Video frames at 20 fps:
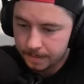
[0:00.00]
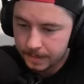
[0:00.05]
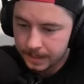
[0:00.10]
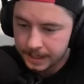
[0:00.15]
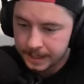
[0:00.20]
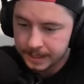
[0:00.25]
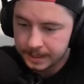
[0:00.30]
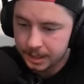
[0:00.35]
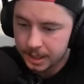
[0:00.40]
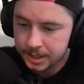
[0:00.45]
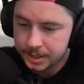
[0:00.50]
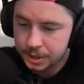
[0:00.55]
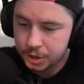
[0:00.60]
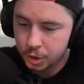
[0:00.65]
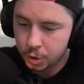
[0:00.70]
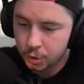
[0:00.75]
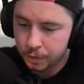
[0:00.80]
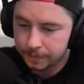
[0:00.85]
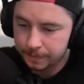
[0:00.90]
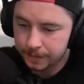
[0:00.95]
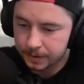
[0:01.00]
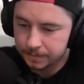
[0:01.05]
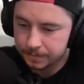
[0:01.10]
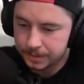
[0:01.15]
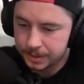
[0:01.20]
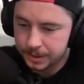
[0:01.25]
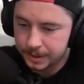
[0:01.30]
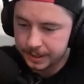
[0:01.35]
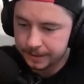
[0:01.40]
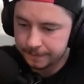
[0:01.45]
He lost two of them
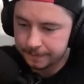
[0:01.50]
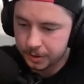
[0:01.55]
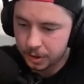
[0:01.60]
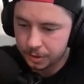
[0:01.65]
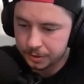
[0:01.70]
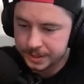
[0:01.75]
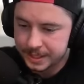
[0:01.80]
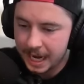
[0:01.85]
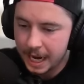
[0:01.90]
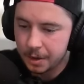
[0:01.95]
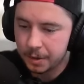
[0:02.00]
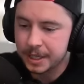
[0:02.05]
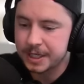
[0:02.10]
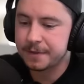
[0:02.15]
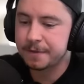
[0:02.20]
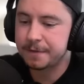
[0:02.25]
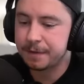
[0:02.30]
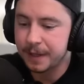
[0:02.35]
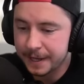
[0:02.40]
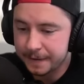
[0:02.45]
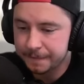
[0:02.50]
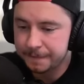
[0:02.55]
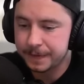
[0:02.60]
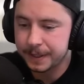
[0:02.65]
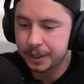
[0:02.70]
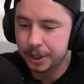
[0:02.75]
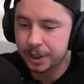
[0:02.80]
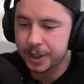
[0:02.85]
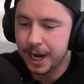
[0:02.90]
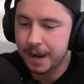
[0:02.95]
to the Inferno Tower. His Flame
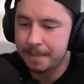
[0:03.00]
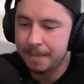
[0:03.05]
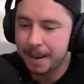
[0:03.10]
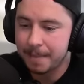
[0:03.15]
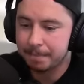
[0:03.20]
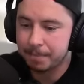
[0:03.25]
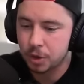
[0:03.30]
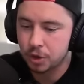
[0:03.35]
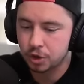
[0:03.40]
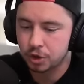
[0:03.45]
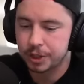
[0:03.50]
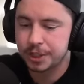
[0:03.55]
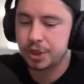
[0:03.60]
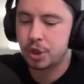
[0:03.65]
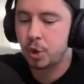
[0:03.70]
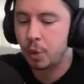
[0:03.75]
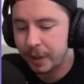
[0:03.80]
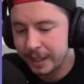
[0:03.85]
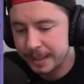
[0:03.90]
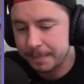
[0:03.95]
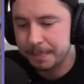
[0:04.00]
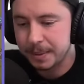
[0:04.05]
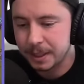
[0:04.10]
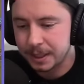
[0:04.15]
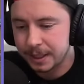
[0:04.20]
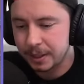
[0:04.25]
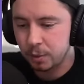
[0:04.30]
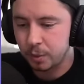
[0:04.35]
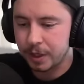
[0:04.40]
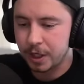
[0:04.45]
Flinger got bamboozled. His Queen
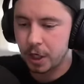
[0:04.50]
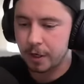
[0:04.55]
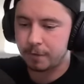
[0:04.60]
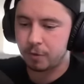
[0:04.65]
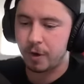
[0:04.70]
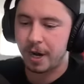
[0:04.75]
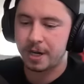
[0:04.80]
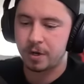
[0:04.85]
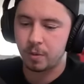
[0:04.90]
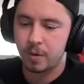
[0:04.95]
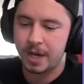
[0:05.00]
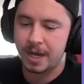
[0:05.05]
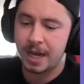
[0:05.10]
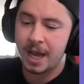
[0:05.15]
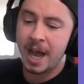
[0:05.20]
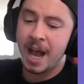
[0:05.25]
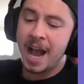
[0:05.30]
ability went off right away.